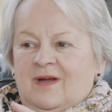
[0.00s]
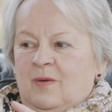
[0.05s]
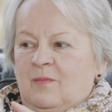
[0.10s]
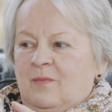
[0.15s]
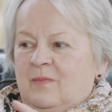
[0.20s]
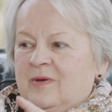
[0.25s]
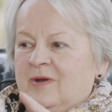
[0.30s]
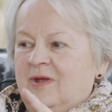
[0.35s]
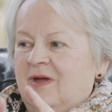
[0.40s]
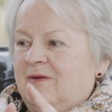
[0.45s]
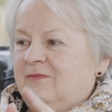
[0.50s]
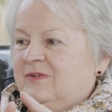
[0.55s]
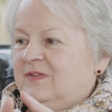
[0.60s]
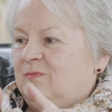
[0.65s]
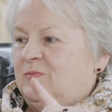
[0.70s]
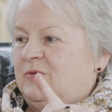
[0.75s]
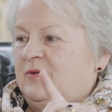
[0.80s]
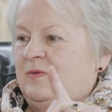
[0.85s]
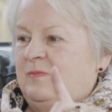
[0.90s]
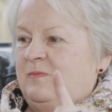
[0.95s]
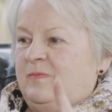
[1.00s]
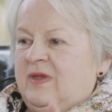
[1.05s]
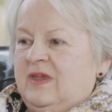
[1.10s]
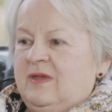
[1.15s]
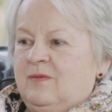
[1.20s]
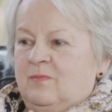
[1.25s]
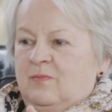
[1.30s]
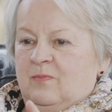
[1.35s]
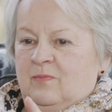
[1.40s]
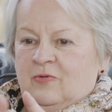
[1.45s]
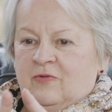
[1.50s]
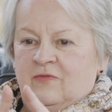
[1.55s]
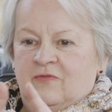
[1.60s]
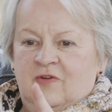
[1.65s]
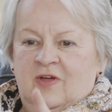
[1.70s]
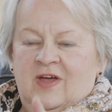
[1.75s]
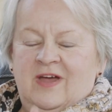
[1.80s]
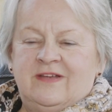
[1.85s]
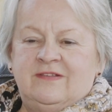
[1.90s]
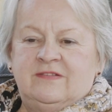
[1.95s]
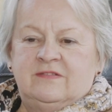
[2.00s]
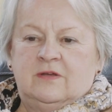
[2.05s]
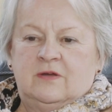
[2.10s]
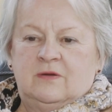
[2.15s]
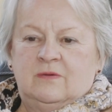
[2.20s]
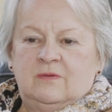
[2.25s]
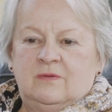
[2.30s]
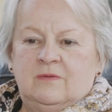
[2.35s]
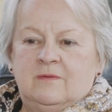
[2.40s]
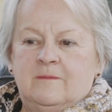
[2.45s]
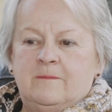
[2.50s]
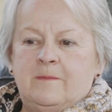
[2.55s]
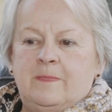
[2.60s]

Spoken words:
But I always put a big proviso